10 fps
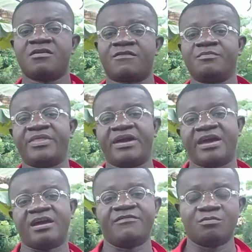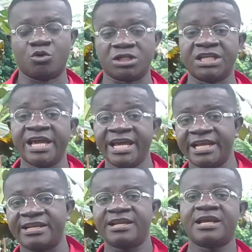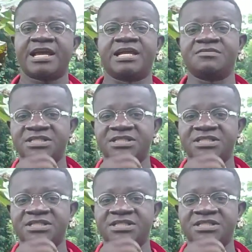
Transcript: From there, every morning you heat it and you